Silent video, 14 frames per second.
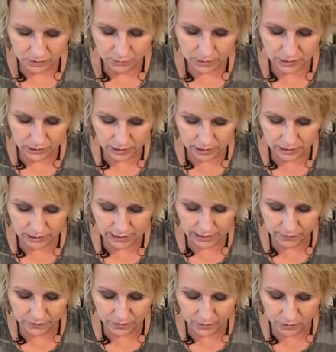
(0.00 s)
we're gonna
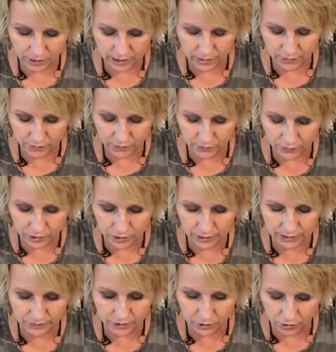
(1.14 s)
leave the grape, if we're gonna
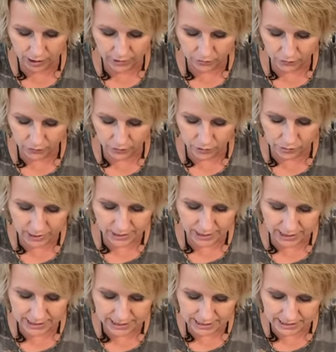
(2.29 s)
leave the grapeful the way
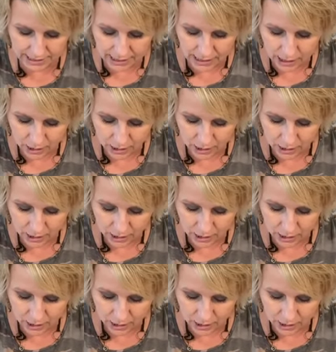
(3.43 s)
it is,